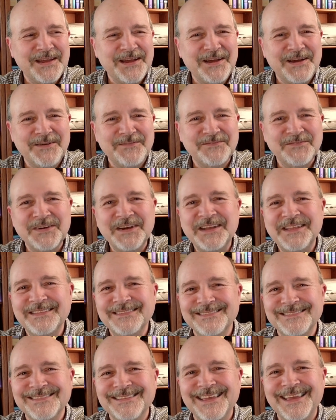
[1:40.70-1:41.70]

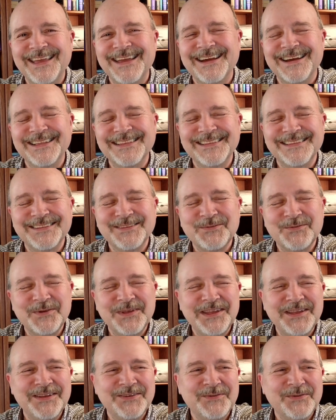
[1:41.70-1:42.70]
fun, and
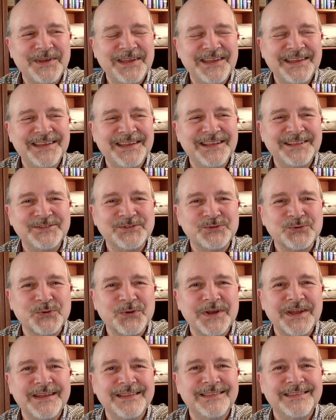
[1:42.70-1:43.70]
we
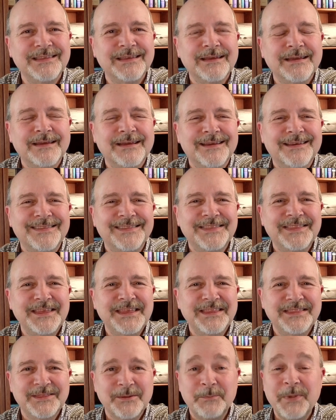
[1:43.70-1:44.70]
enjoyed
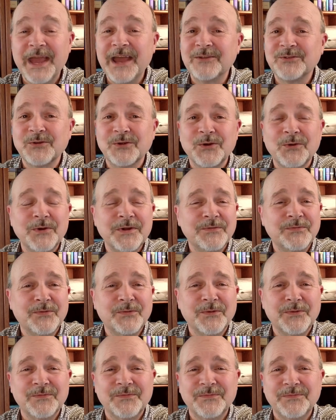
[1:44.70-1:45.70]
the banter going
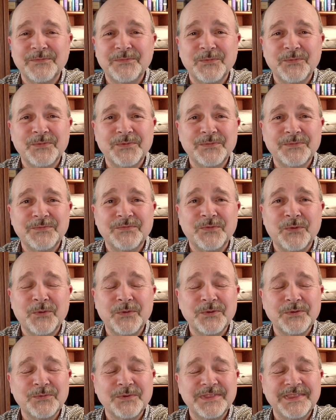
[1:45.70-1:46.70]

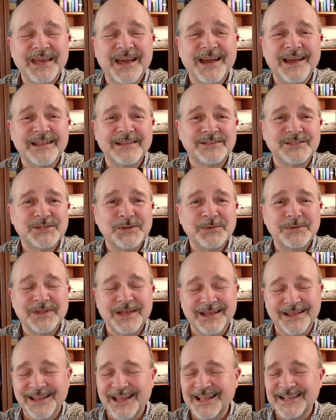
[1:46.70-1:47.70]
forward with that. And she would,
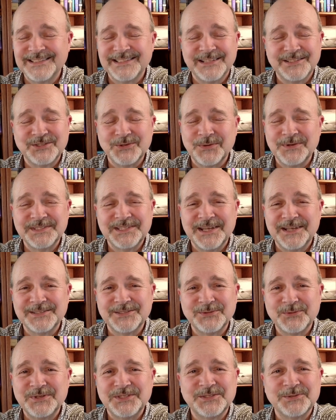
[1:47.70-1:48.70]
like I said, she always had a
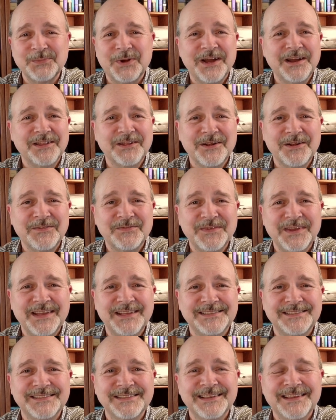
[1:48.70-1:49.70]
sweet smile on her
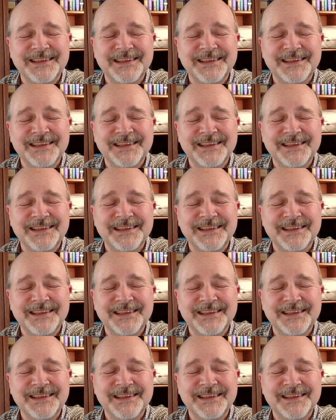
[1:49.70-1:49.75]
face,